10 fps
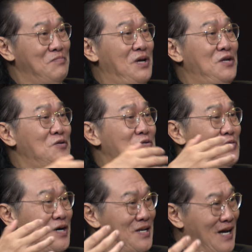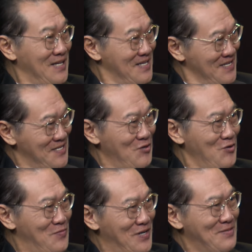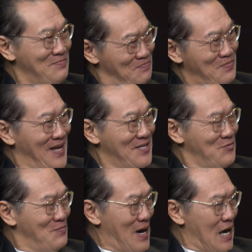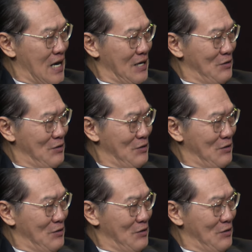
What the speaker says: made into a nice, salubrious place to makan,